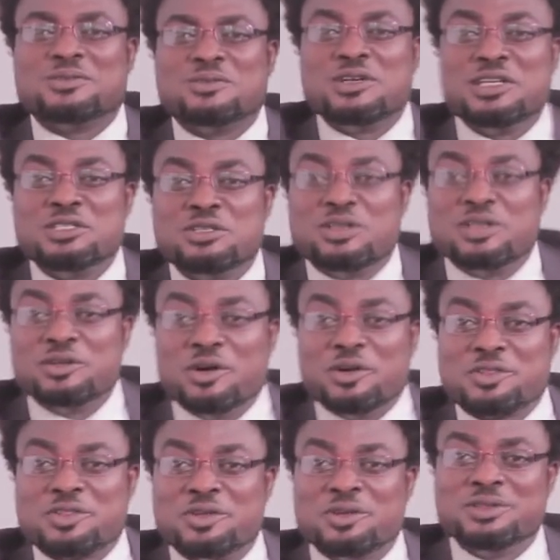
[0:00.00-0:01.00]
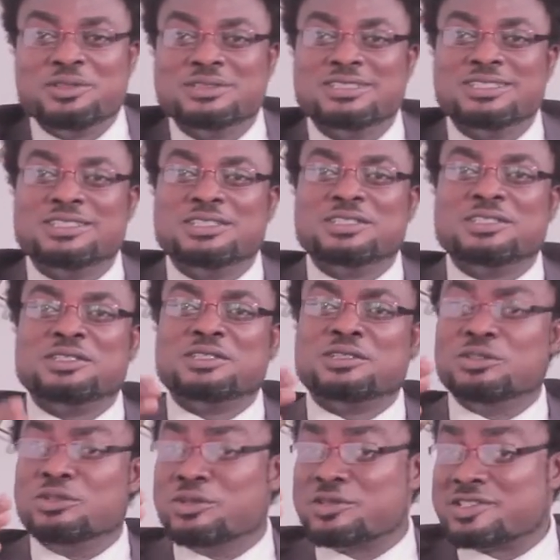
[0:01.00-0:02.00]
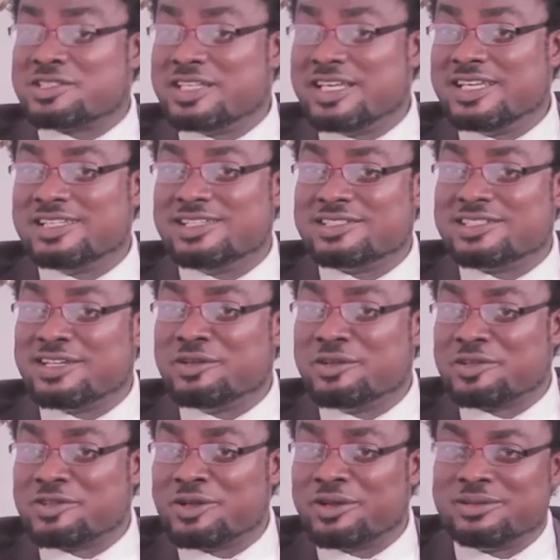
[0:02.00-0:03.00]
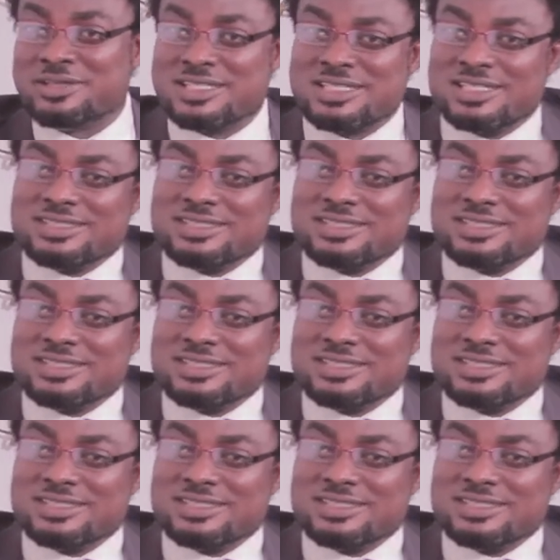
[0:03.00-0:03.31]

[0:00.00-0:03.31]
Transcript: When you're an author, you're seen as an authority.